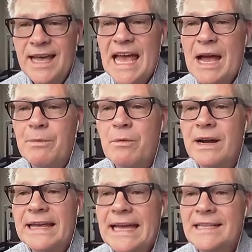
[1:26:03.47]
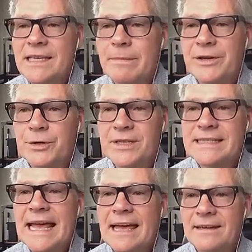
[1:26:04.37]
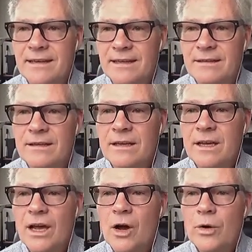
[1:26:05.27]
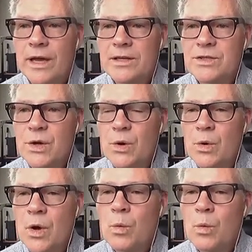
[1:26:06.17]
and we want to gain some understanding. Okay, so